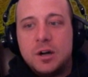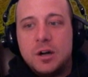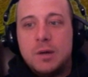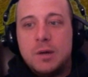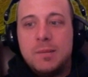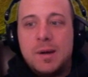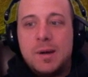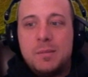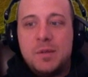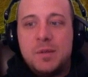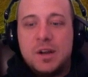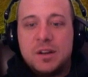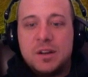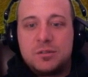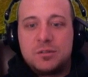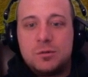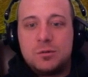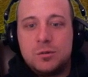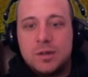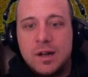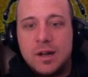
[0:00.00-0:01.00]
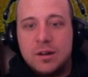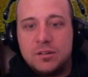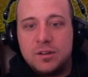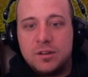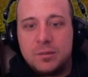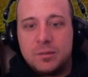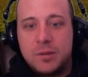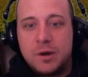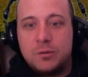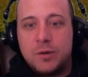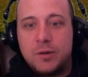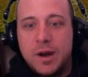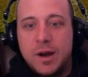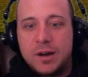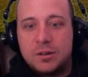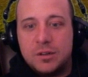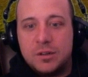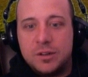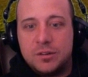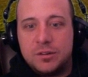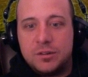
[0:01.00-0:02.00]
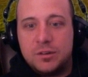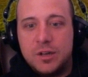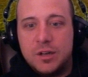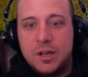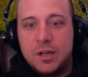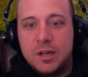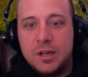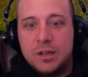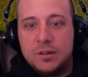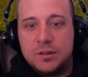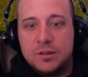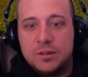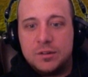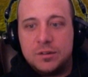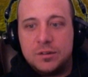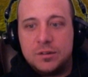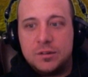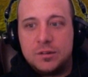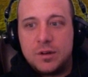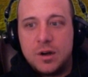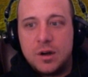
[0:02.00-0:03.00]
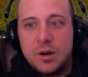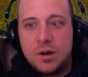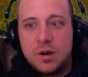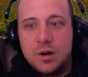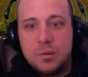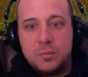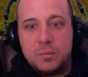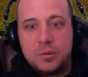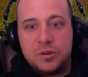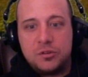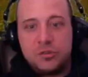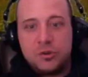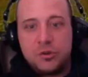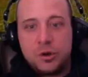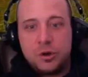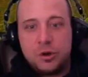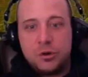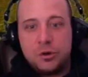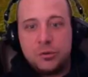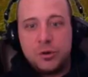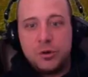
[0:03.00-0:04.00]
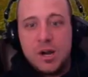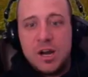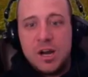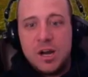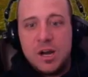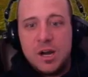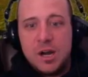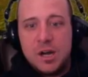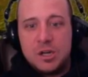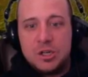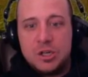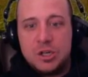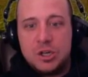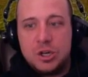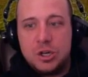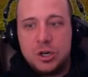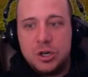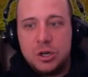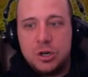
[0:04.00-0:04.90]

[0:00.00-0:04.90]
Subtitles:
all my biggest cooldowns, like my Recklessness, Berserker Rage,